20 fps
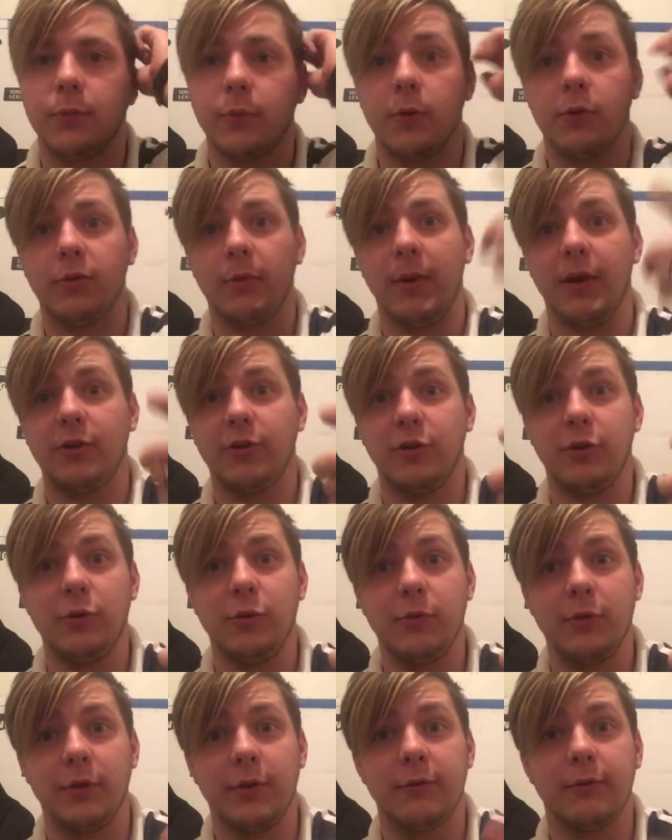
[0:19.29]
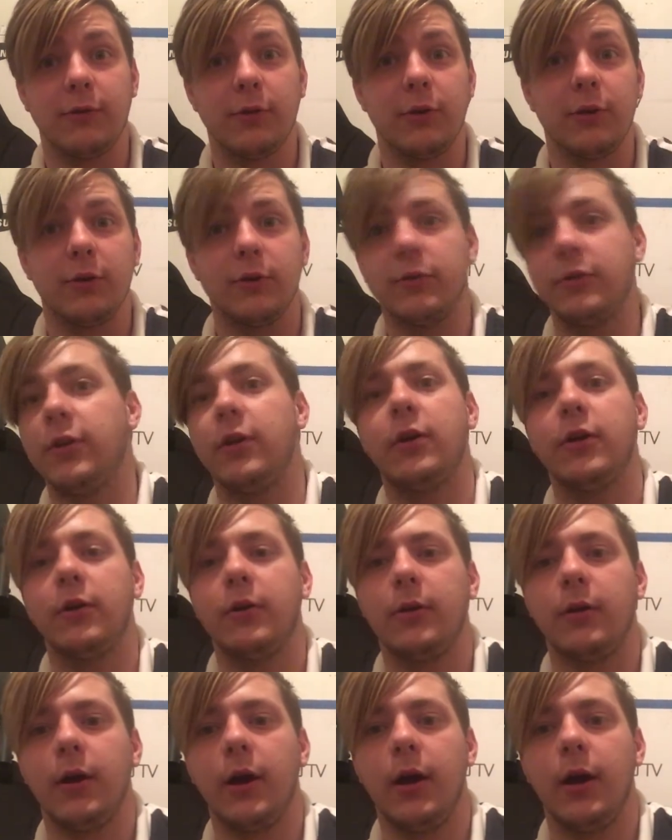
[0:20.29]
which I'm actually using to
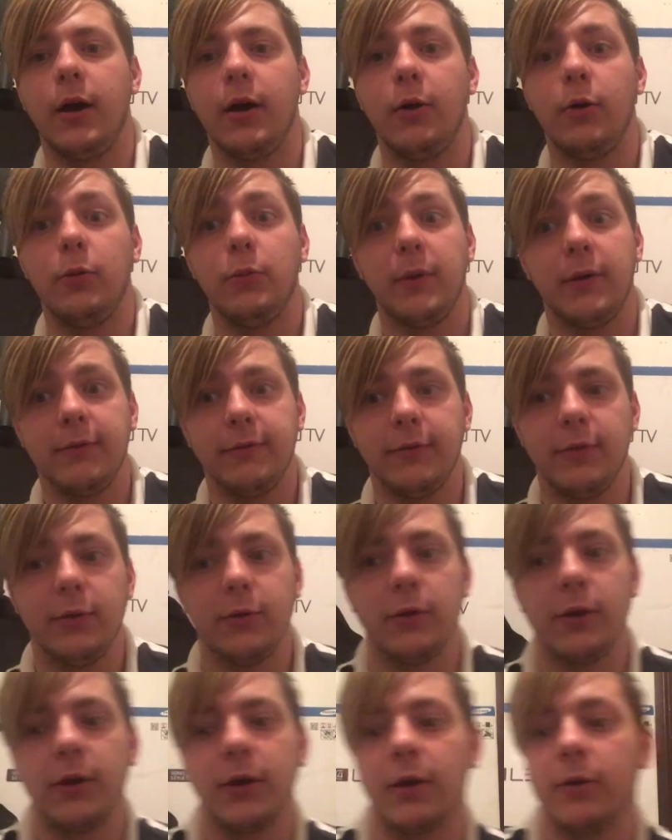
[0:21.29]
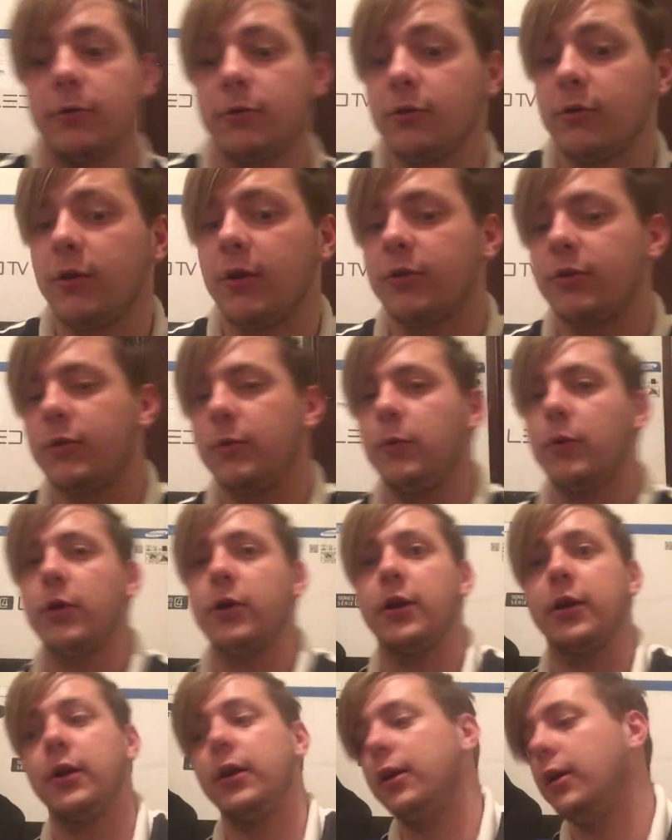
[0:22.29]
hold my phone right now, which is actually
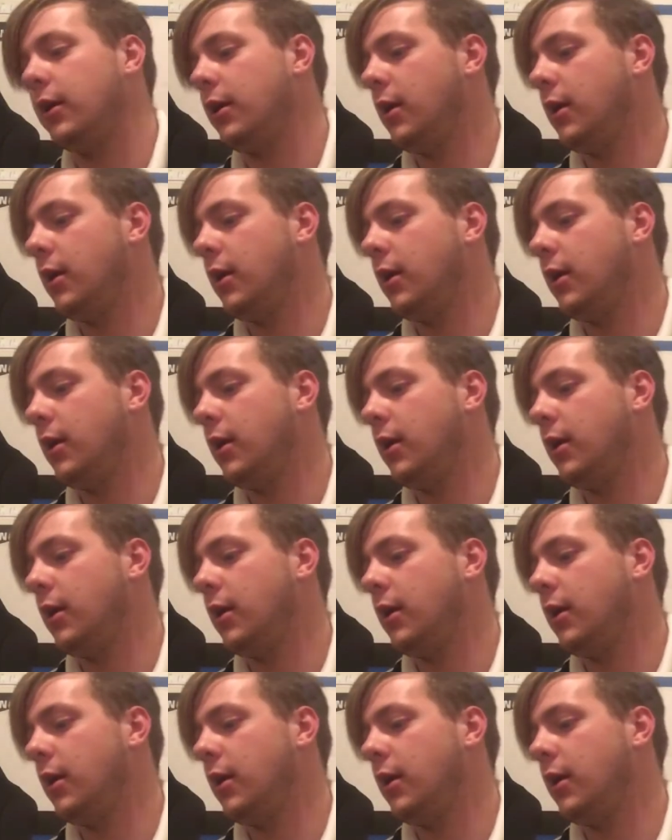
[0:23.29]
working.